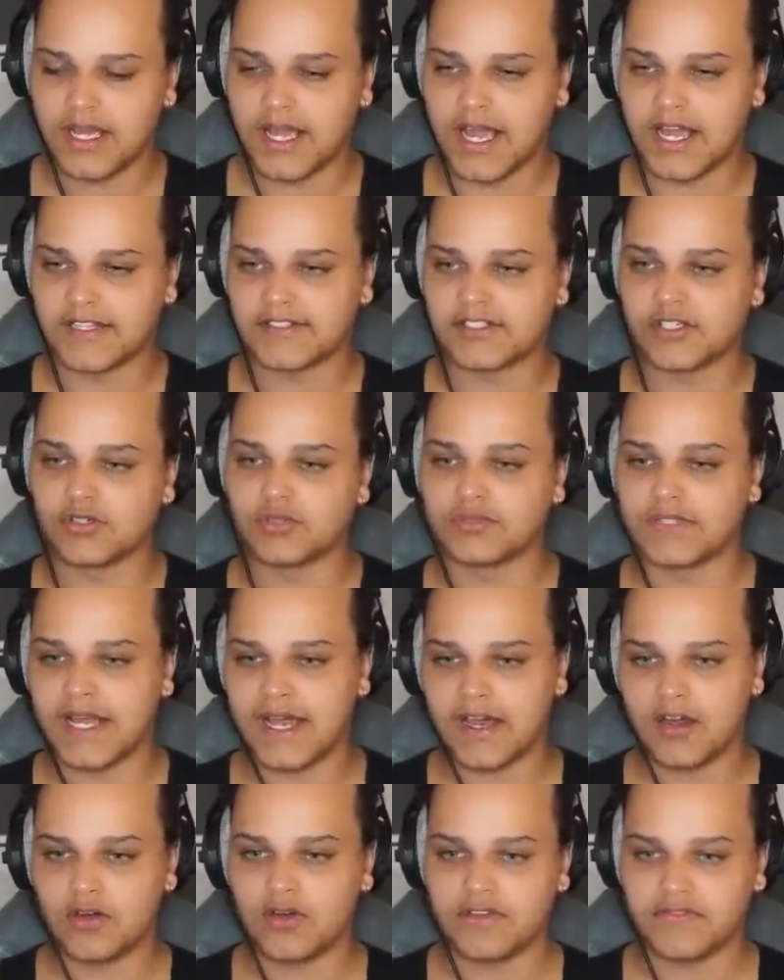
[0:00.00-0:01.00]
And so
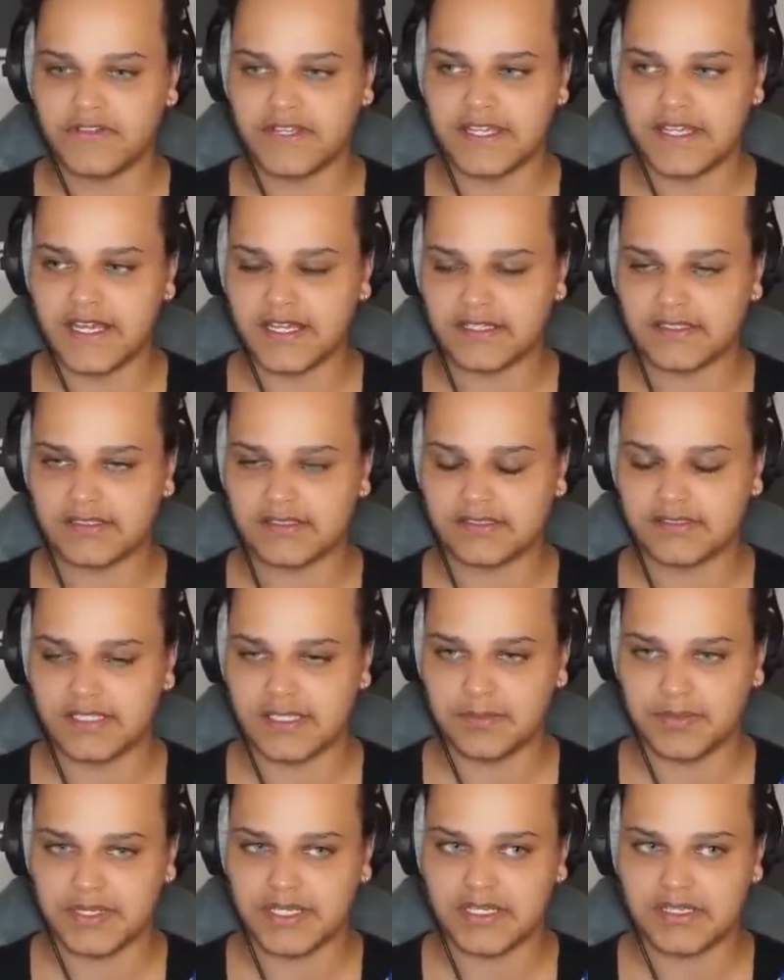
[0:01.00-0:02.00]
now if he
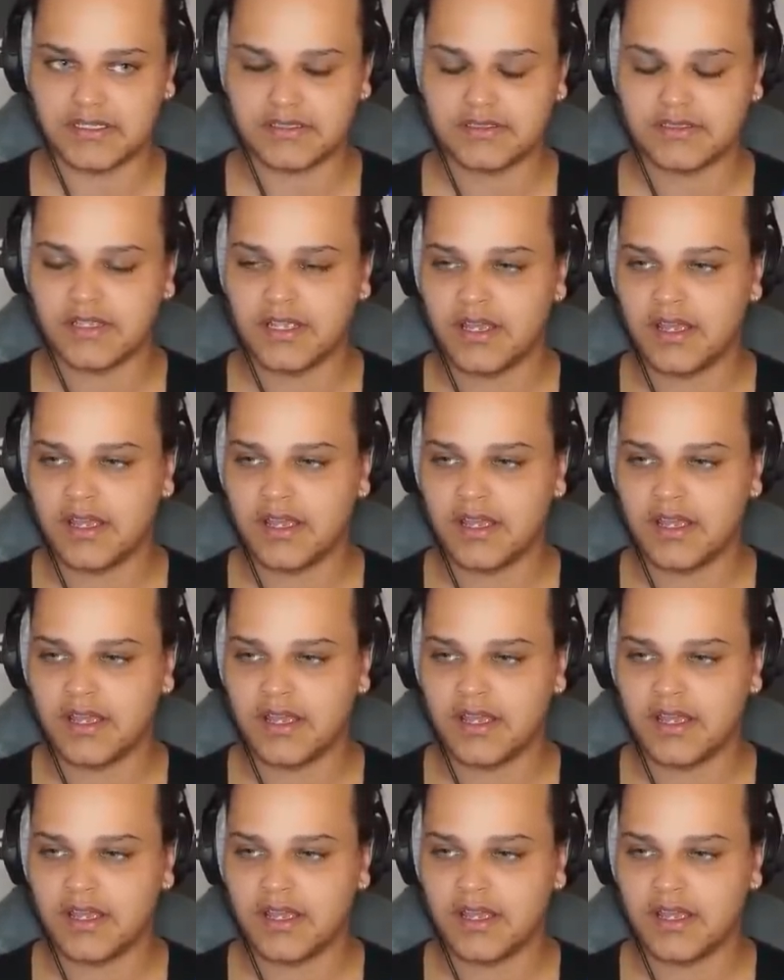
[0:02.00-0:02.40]
EXDPs,